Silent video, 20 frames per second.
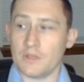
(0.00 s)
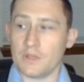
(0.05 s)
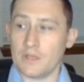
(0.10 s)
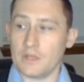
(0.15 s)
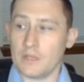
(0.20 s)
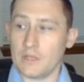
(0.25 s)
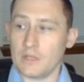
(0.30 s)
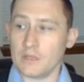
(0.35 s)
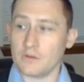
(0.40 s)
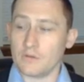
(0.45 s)

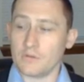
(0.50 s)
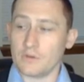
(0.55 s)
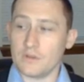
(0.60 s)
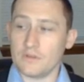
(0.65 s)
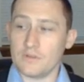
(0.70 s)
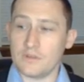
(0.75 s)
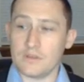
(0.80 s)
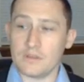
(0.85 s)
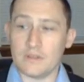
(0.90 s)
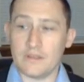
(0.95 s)
in
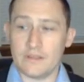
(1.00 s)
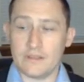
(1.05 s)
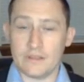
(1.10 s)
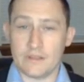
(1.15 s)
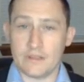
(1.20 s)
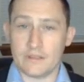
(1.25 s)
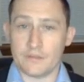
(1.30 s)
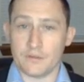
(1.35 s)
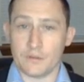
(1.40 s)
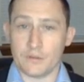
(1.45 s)
increasingly
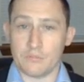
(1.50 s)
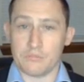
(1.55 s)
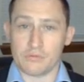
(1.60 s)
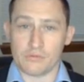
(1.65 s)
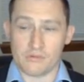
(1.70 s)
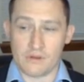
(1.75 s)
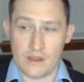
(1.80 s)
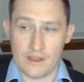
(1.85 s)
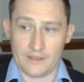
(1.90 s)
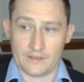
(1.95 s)
lethal
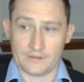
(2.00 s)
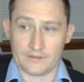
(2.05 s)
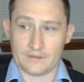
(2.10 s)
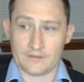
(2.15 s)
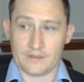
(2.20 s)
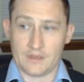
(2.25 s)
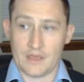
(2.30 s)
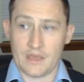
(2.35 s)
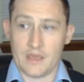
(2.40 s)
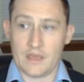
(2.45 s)
pranks.